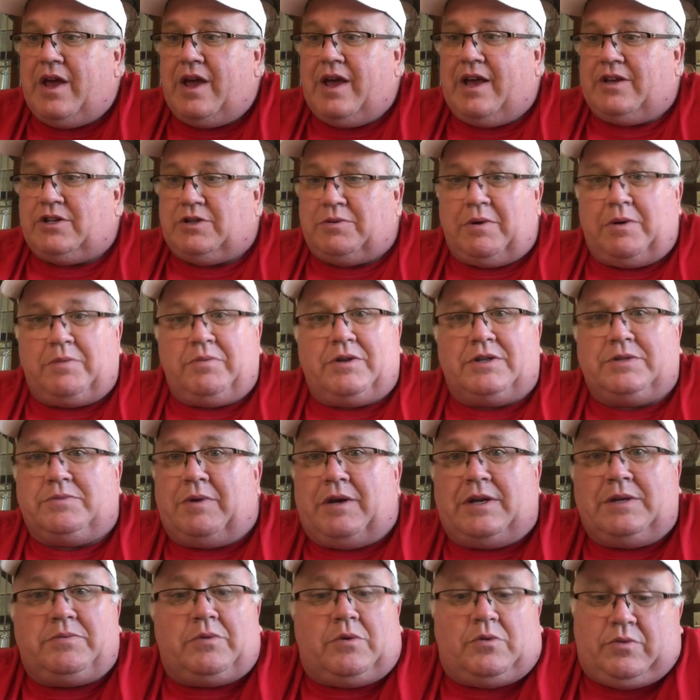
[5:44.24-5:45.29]
somebody plays
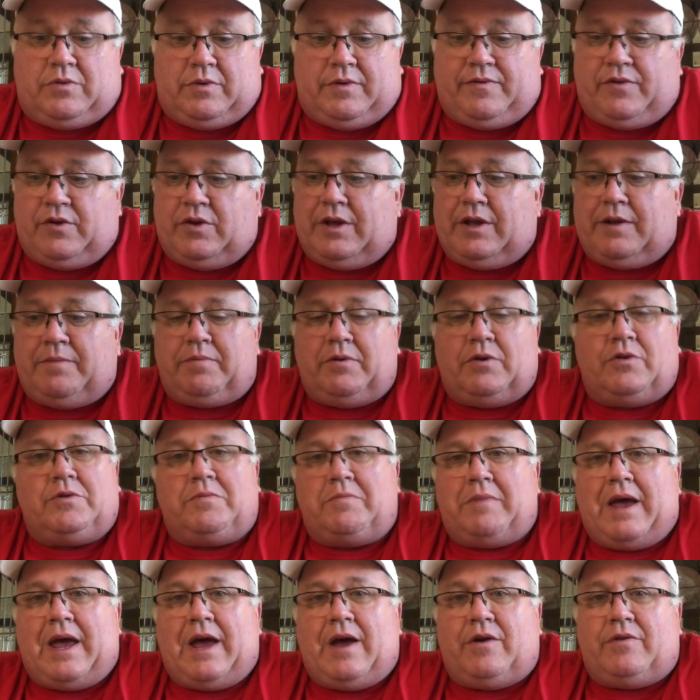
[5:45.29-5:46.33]
baseball, if you get up on the
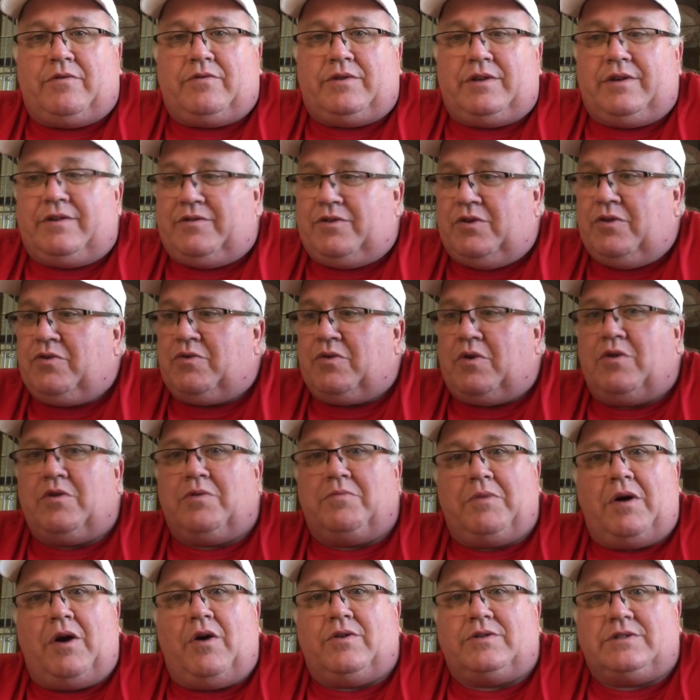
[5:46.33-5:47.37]
mound, you throw the
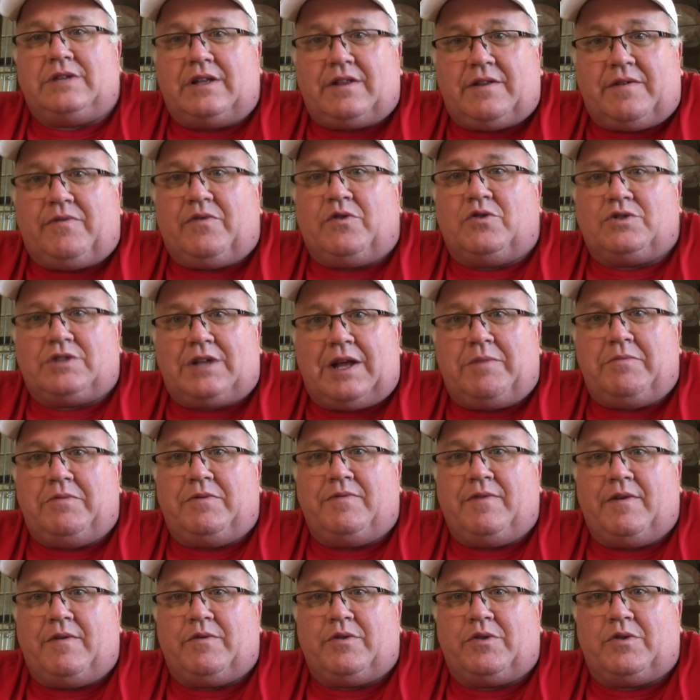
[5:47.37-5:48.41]
ball, is that the first time you've
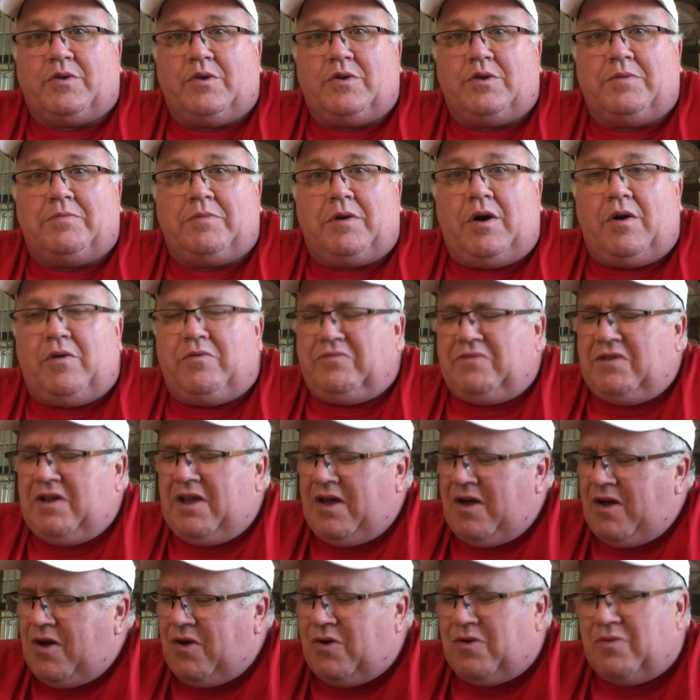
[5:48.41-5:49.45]
ever thrown a ball?
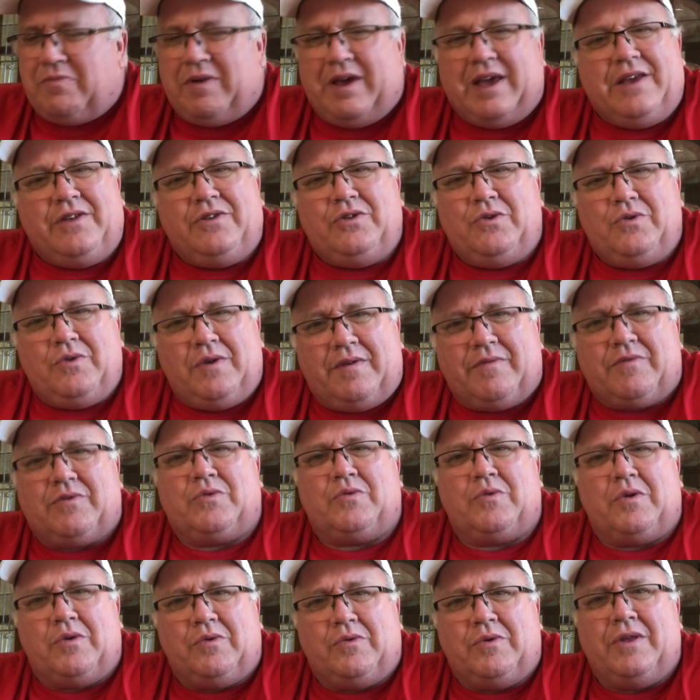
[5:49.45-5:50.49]
No, man, you have
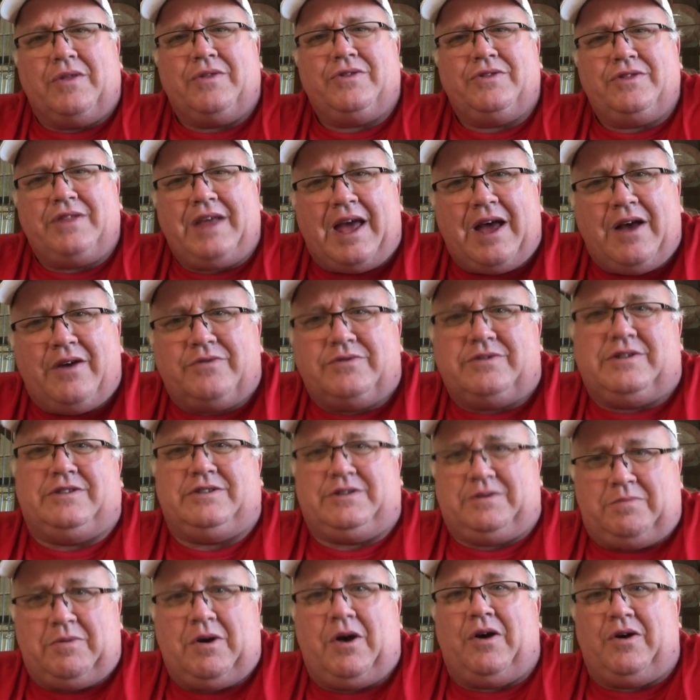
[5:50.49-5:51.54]
thrown thousands
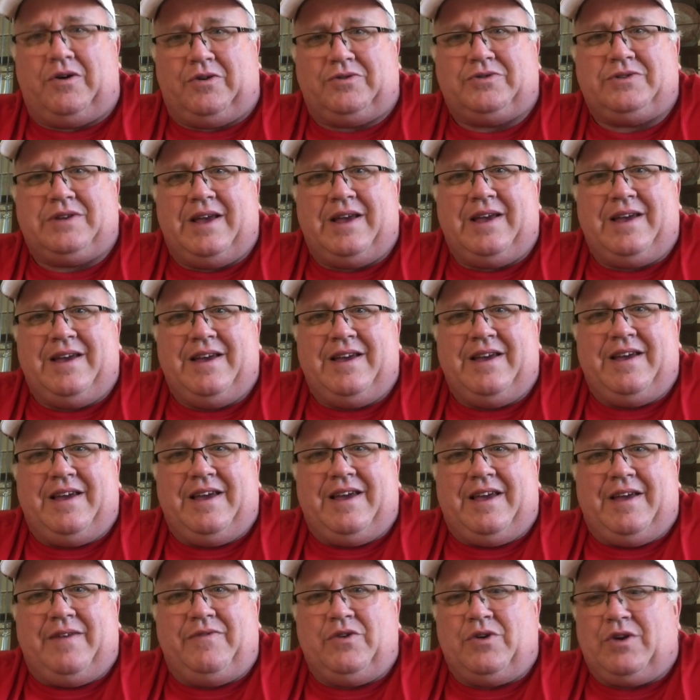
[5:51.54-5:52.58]
of balls.
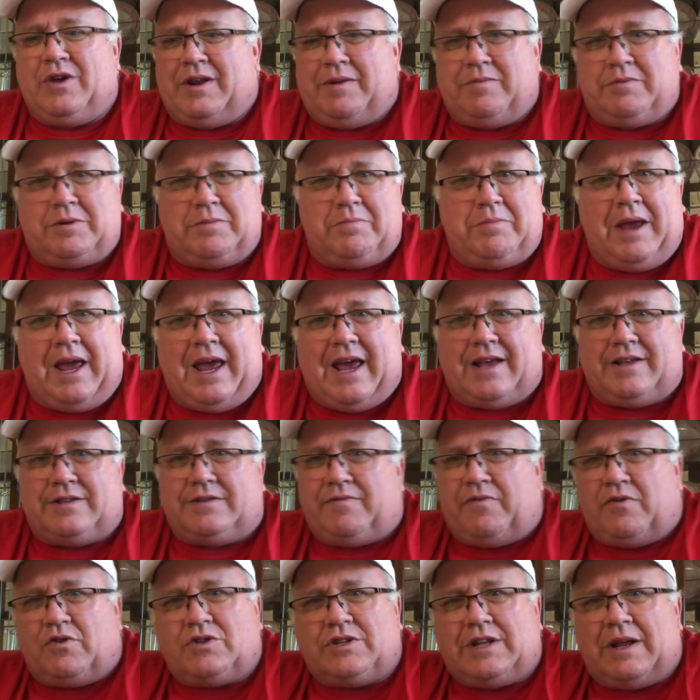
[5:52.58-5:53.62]
If you get up to bat,
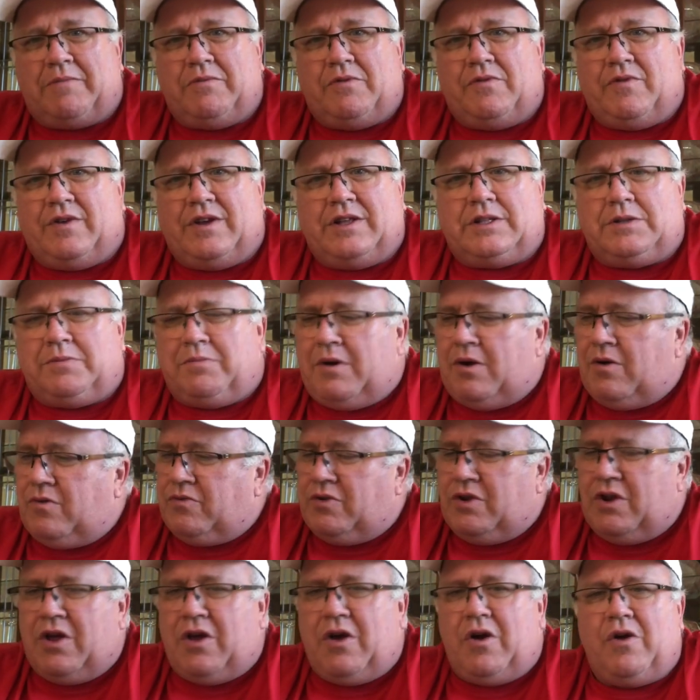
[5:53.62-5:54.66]
first time you've hit the ball?
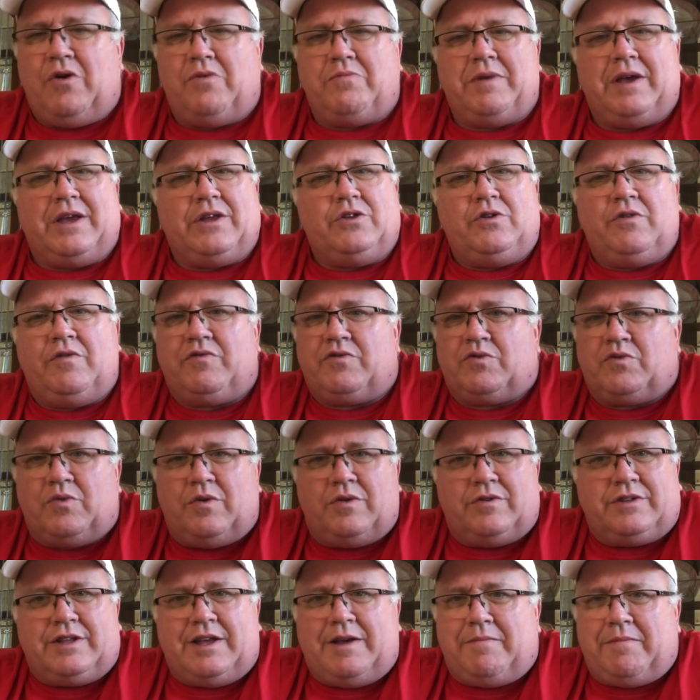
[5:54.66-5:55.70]
No, man, you've
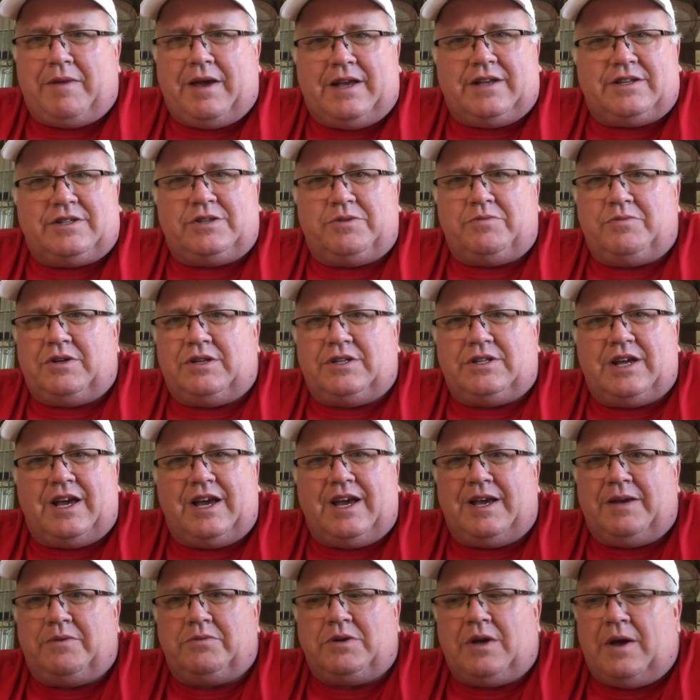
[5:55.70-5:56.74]
swung that bat so many
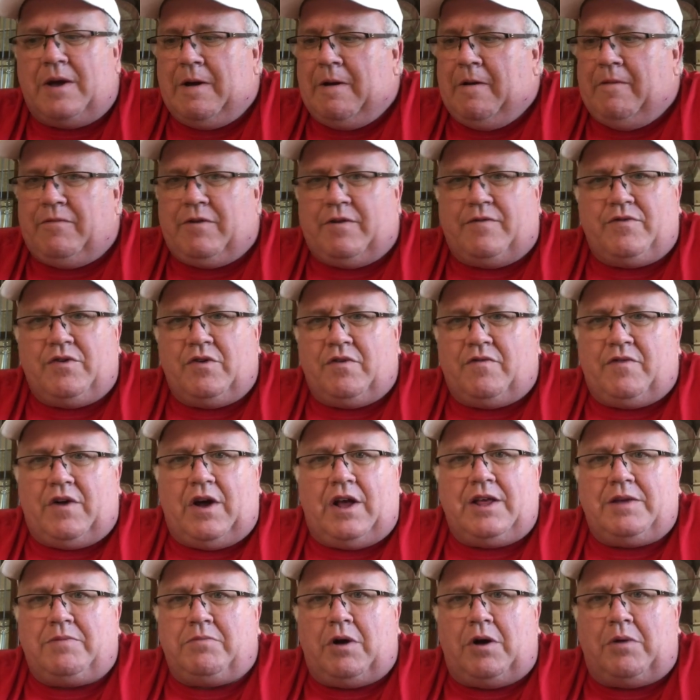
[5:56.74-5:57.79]
times. If you're a
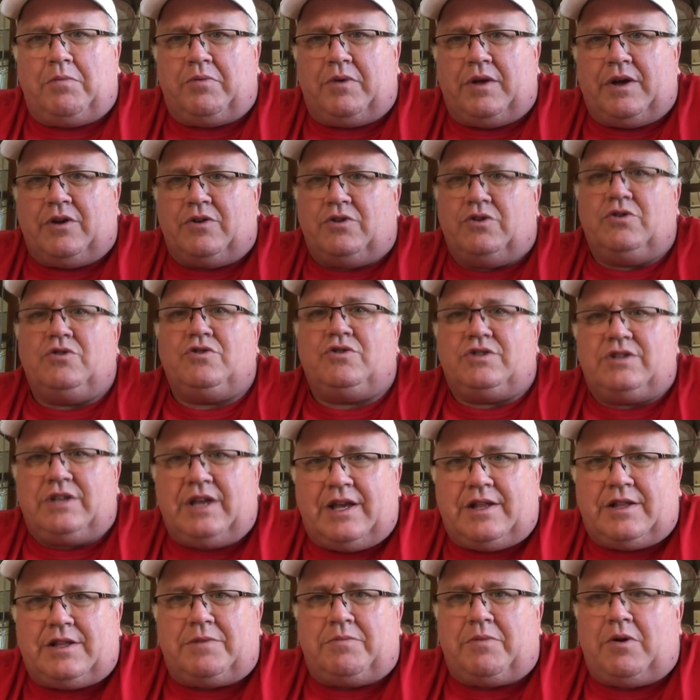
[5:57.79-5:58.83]
volleyball player and you
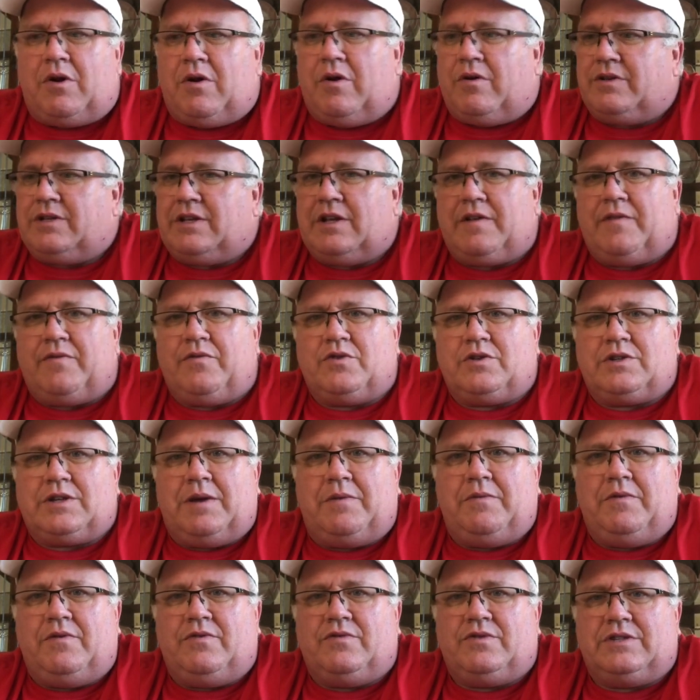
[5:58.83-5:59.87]
set the ball, is that the first
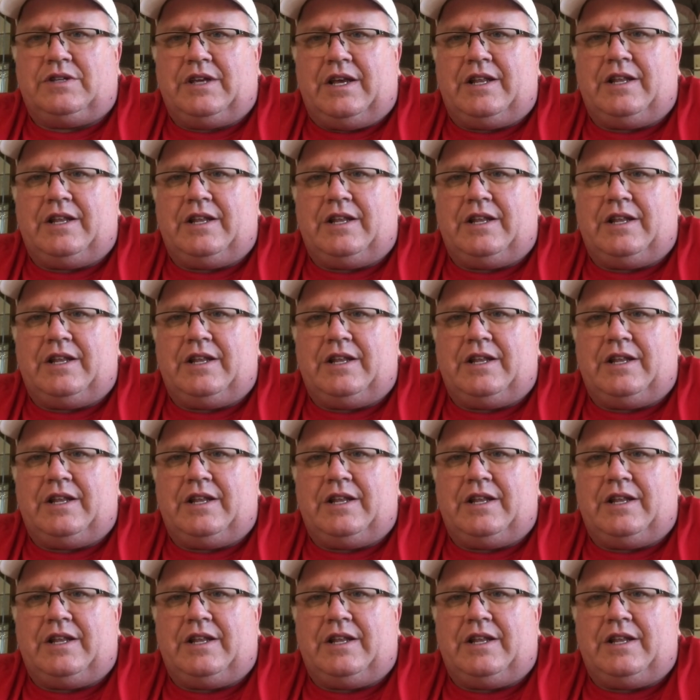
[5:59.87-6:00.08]
time you've set